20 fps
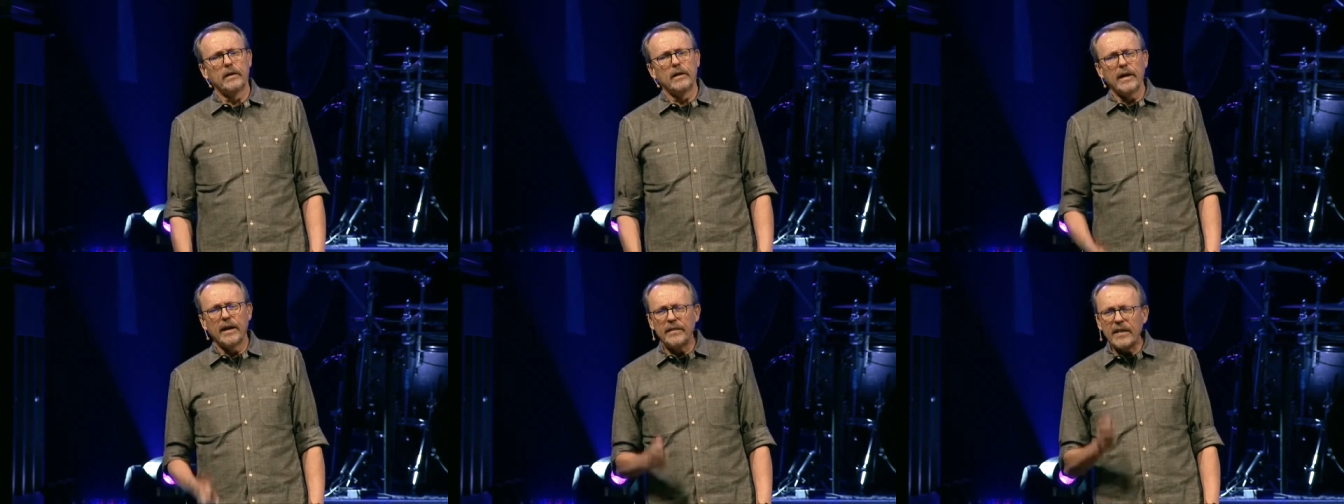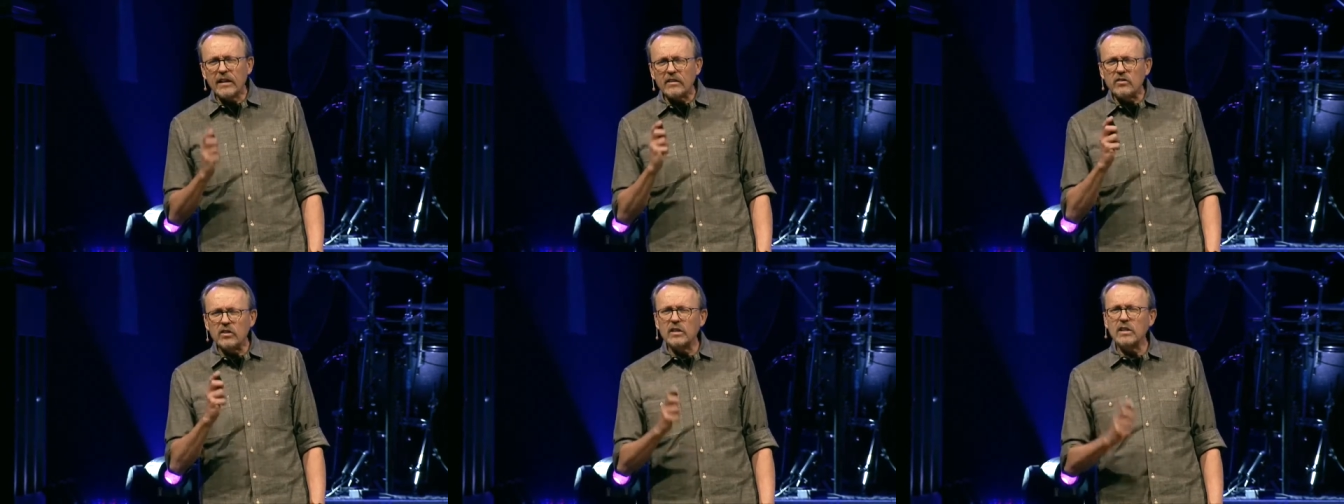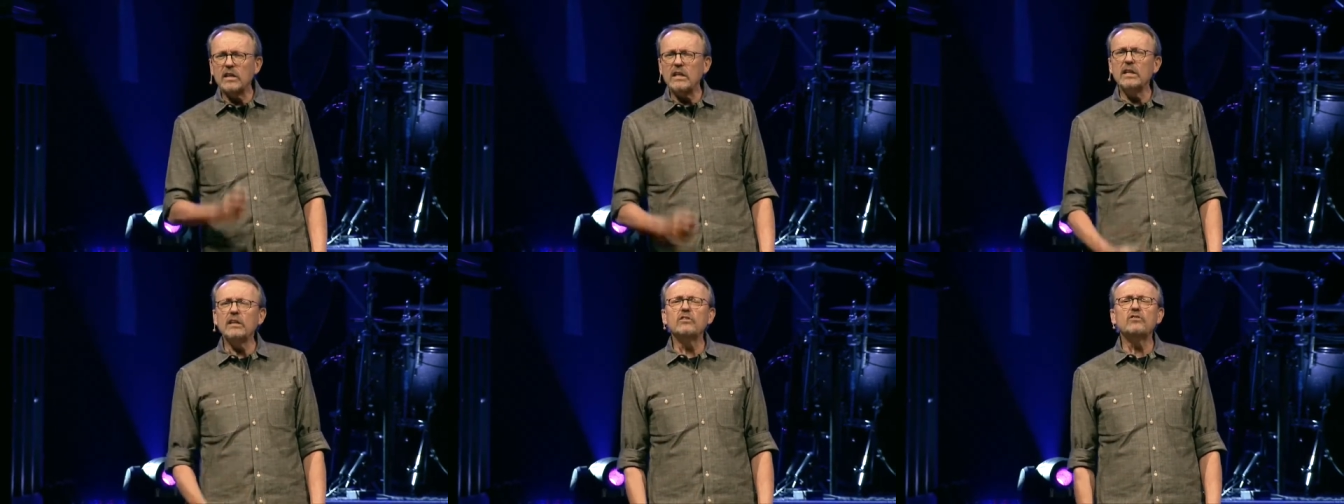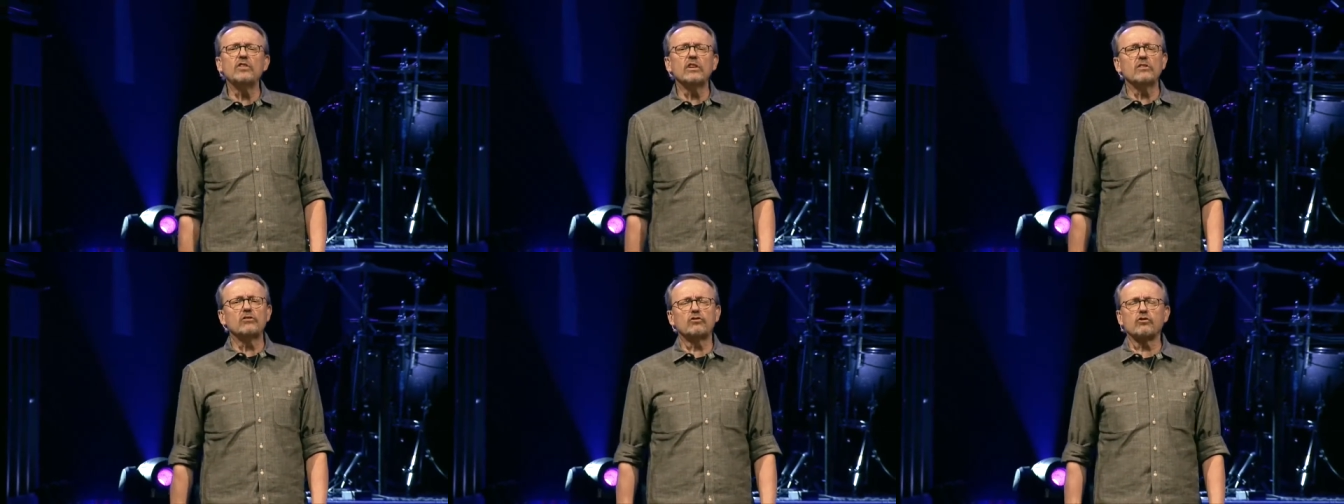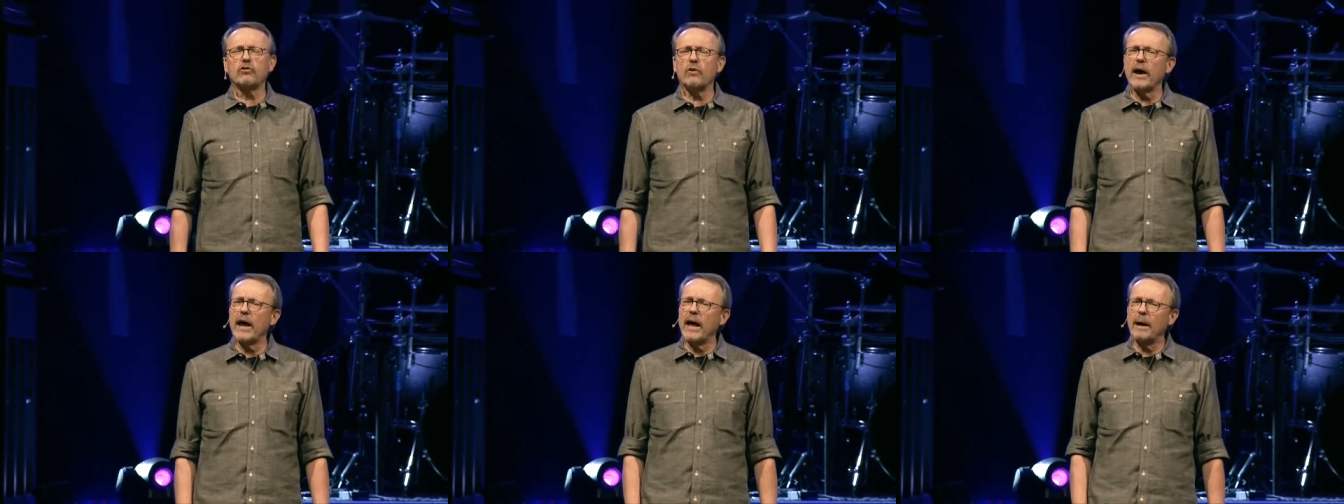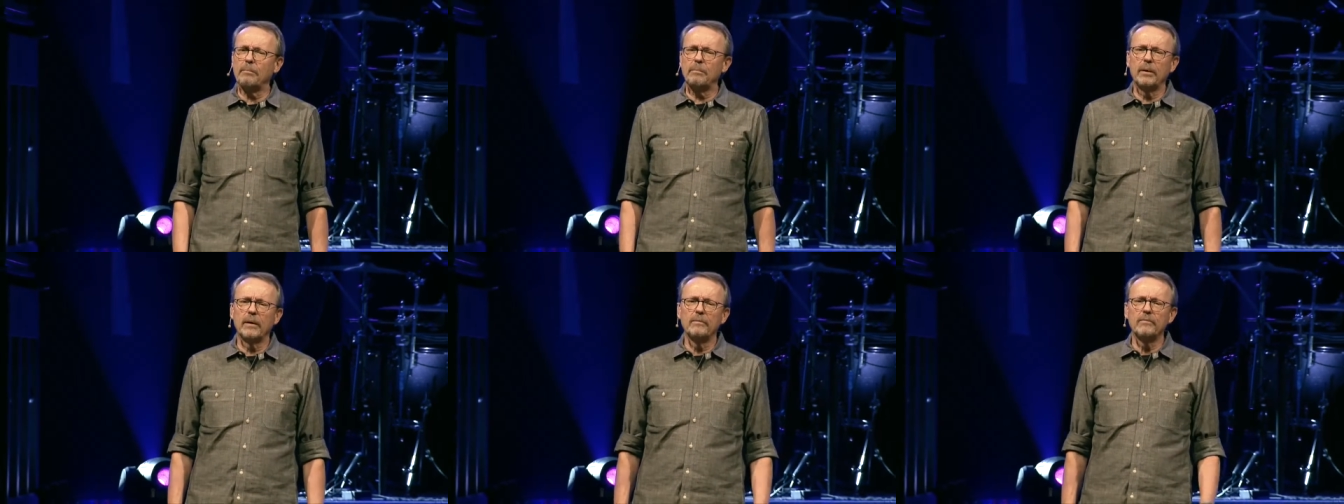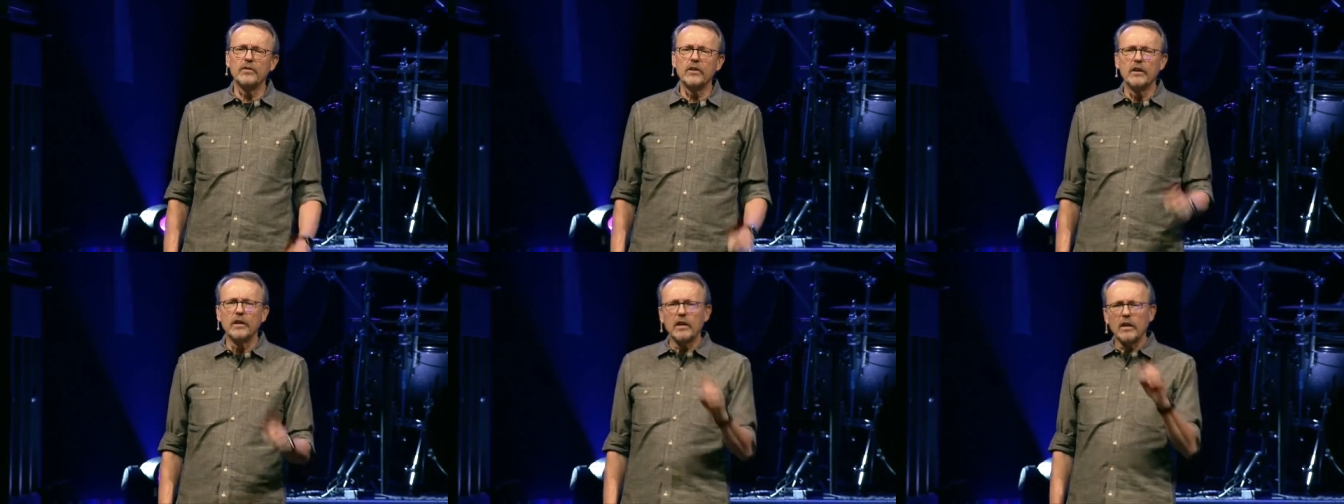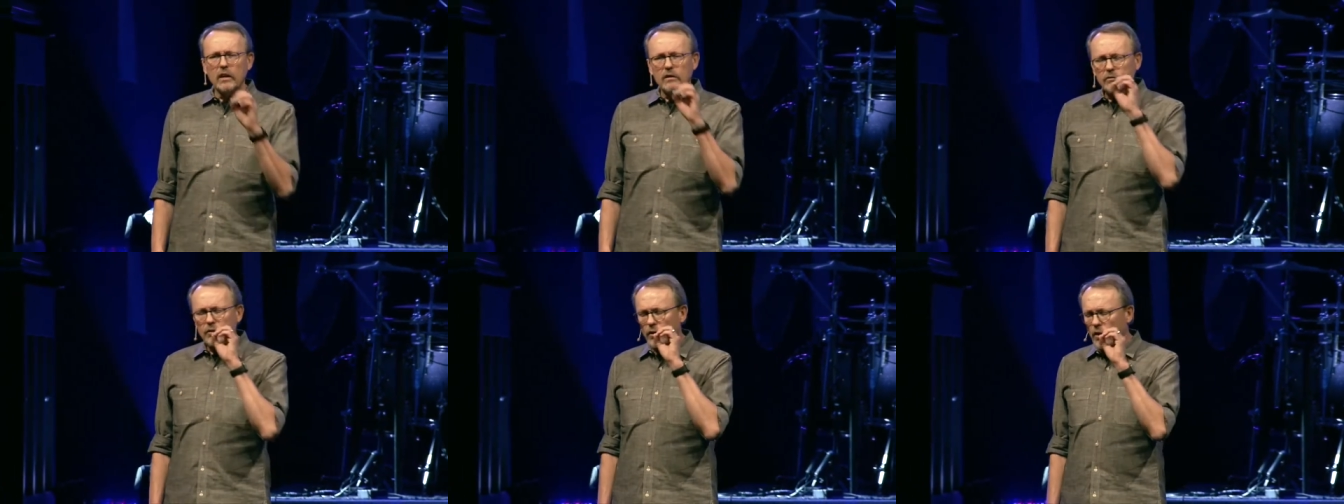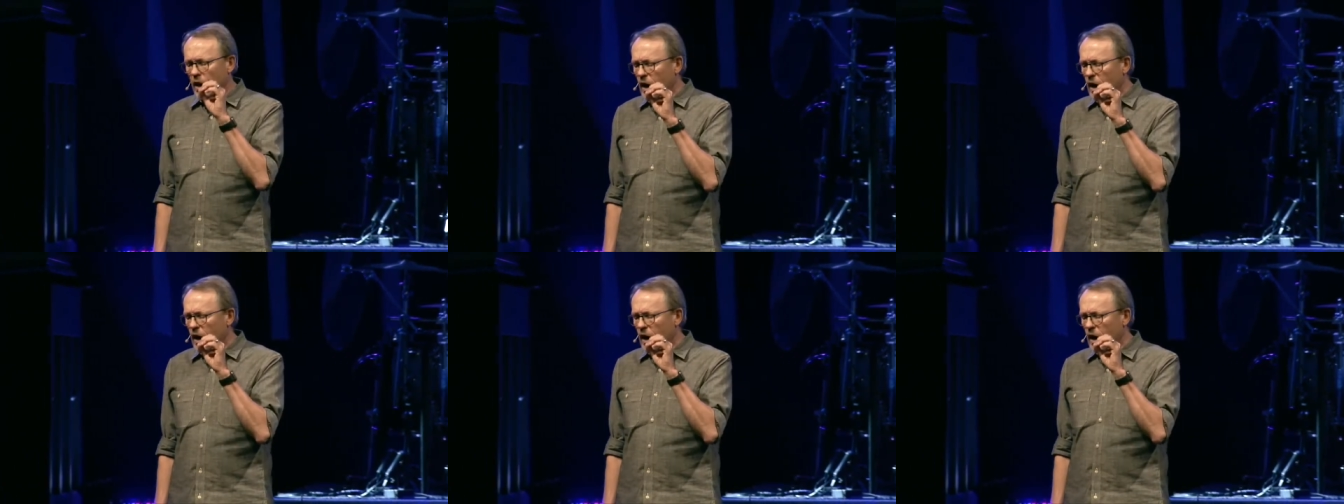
And that's an easy trap for